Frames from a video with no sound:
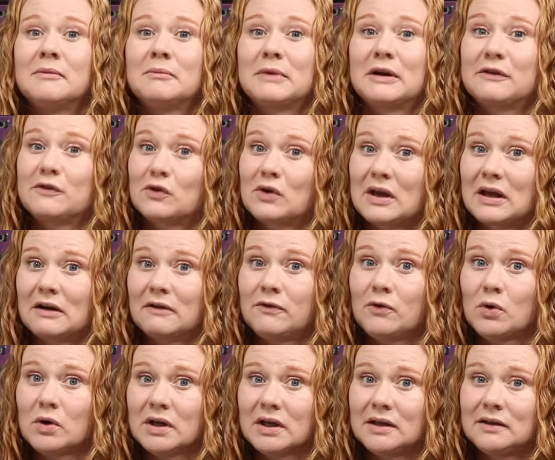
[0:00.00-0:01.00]
But if you can't
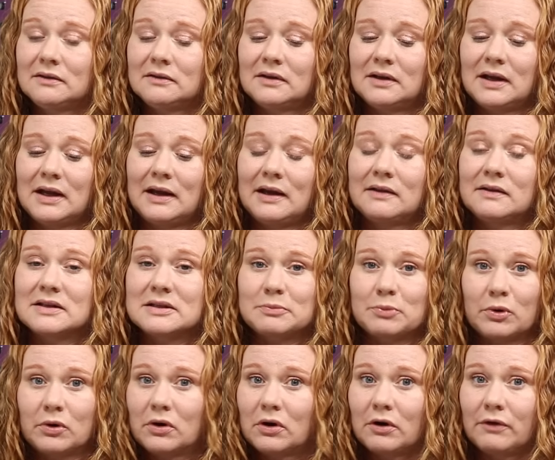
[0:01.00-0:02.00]
afford it, and this
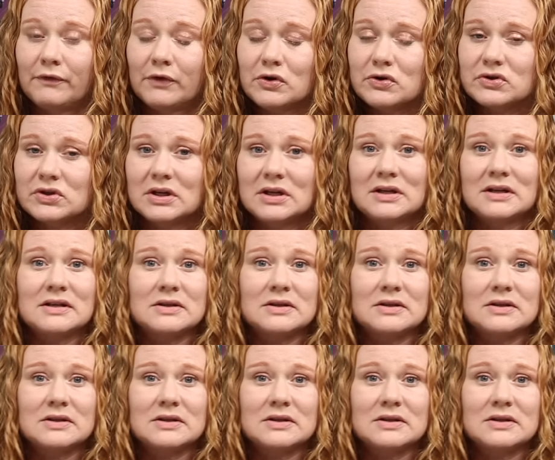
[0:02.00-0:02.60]
printer conversion